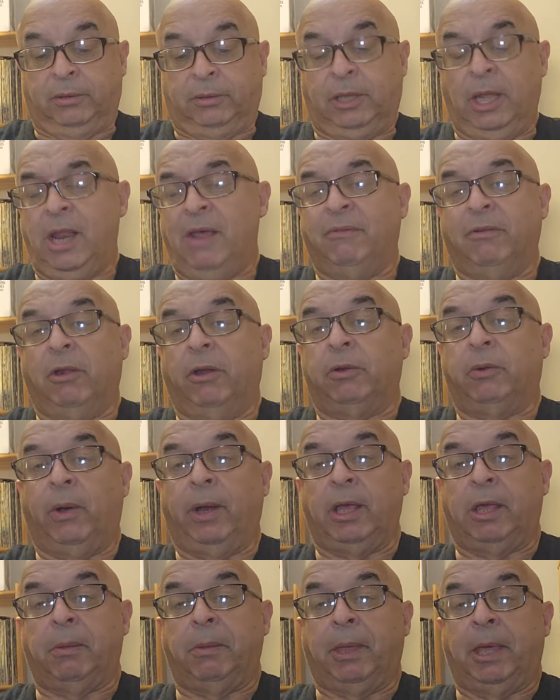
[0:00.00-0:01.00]
didn't have a lot of
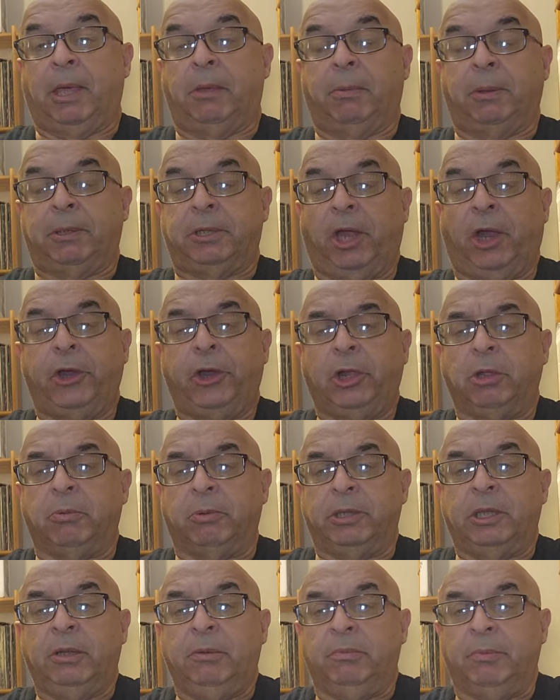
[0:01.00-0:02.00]
great expectations
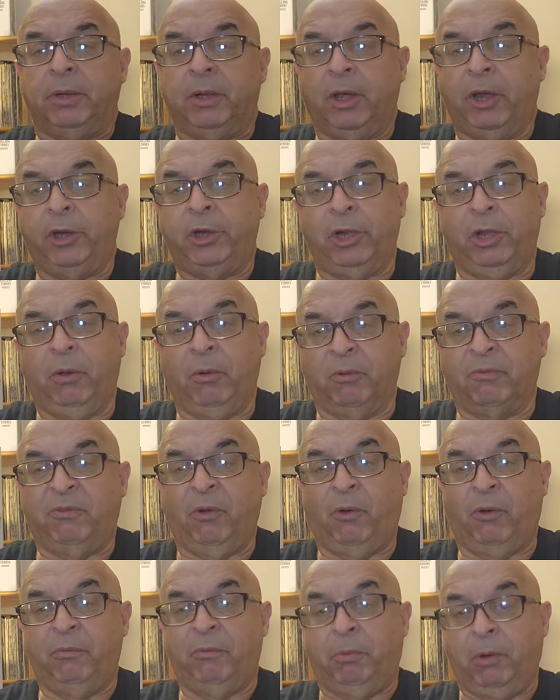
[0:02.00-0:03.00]
with it, but actually I was
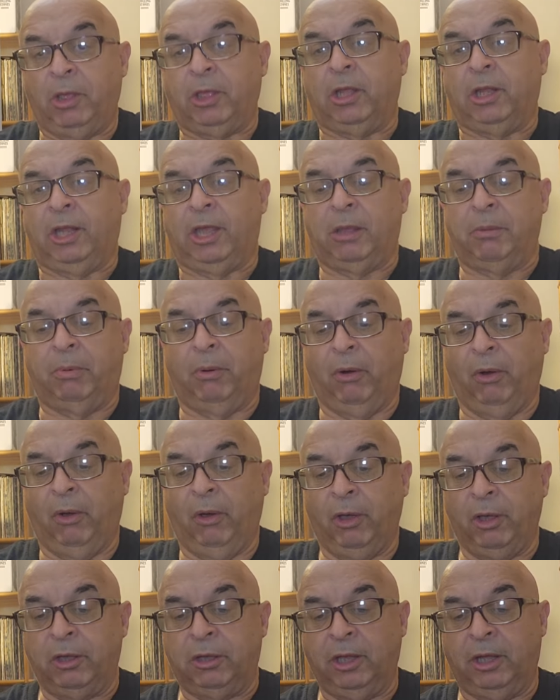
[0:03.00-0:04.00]
very pleasantly
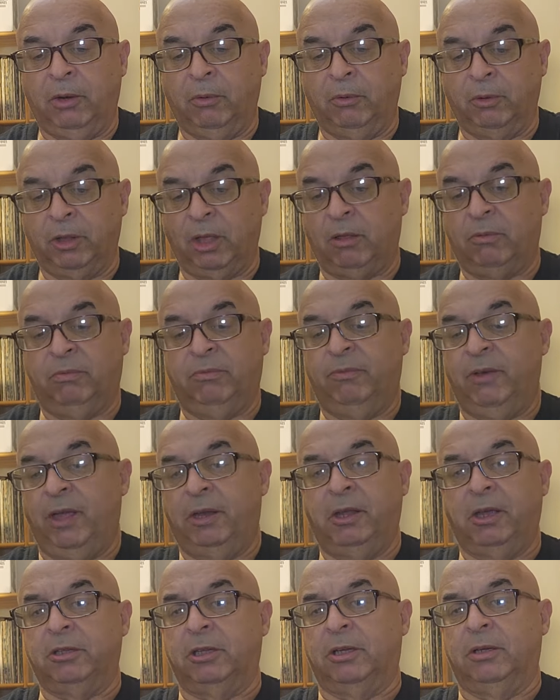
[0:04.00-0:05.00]
surprised, and it was just
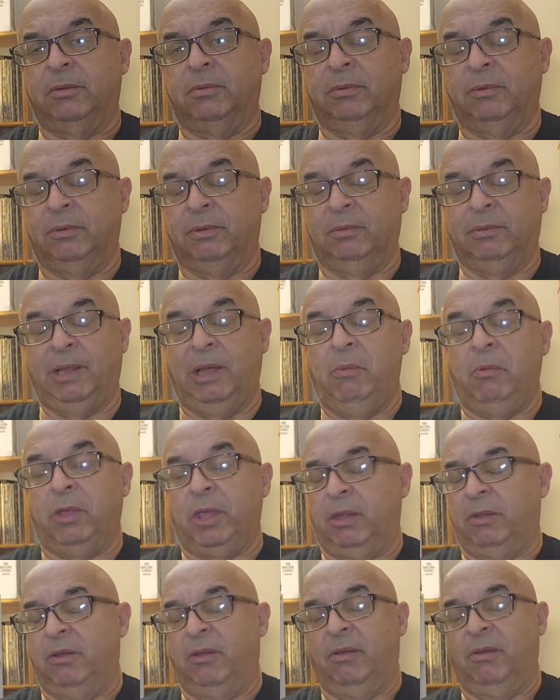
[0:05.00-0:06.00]
fantastic. Glenn was
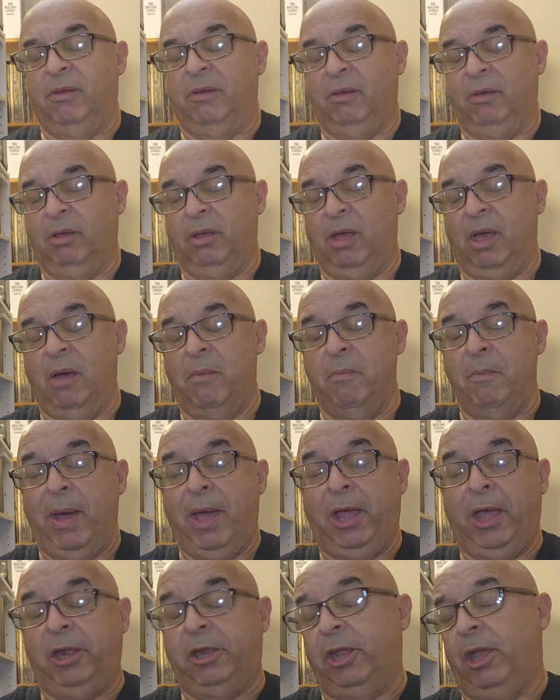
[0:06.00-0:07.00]
an
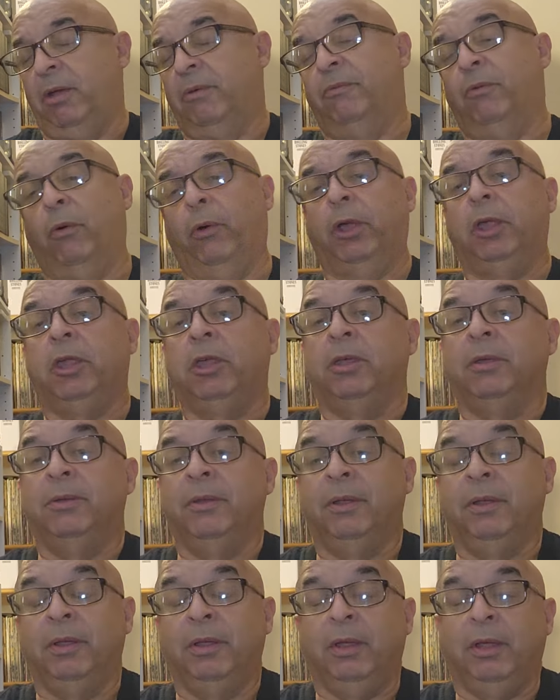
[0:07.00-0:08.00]
amazing voice.
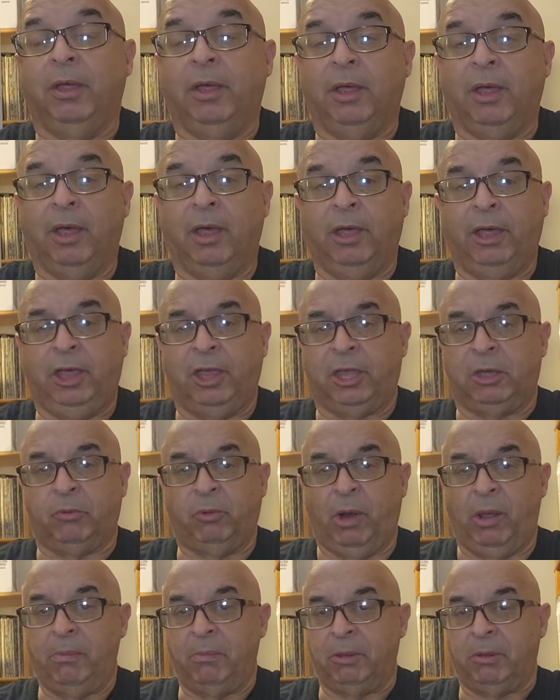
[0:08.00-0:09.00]
He
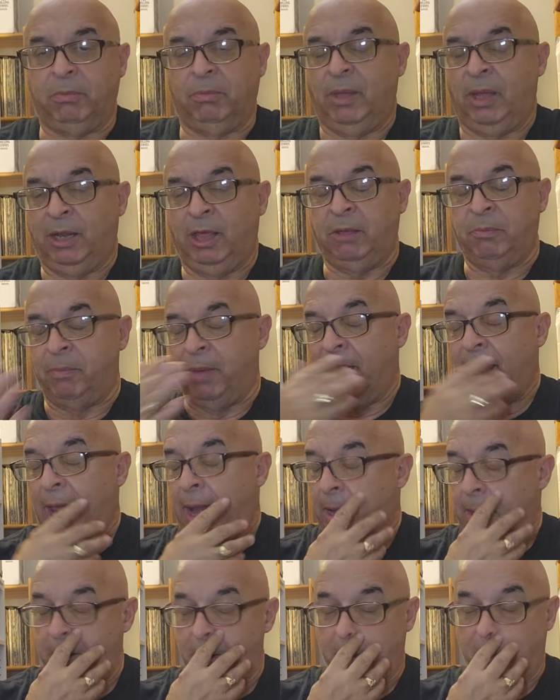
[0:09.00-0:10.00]
screams, and his
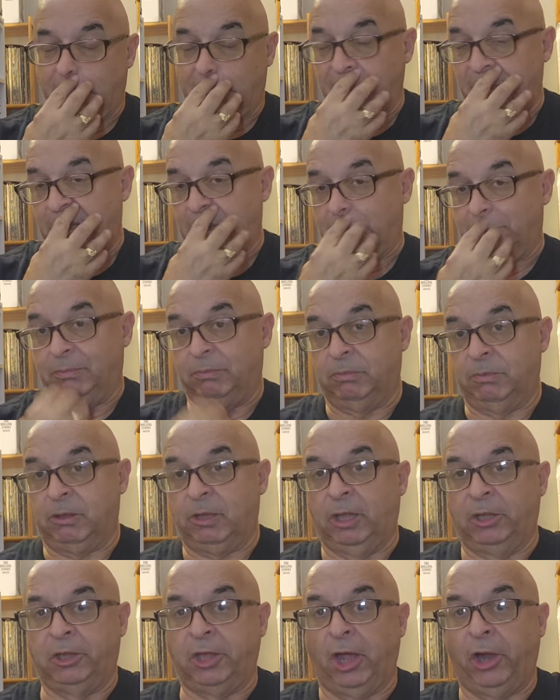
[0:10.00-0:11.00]
band are just
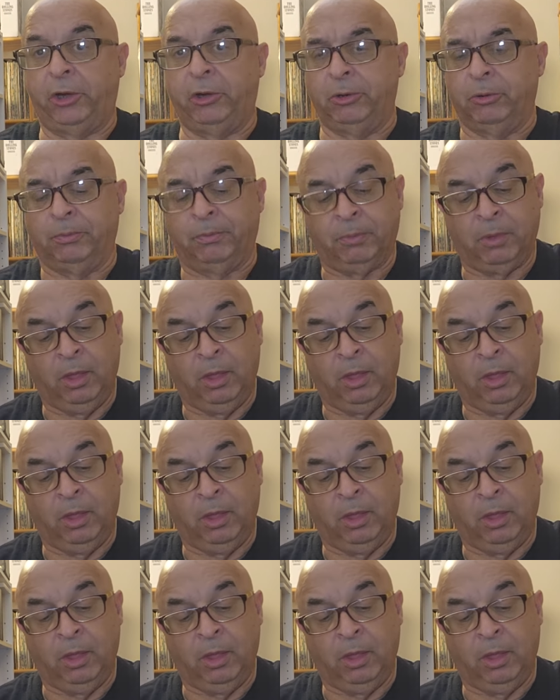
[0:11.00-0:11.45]
sensational.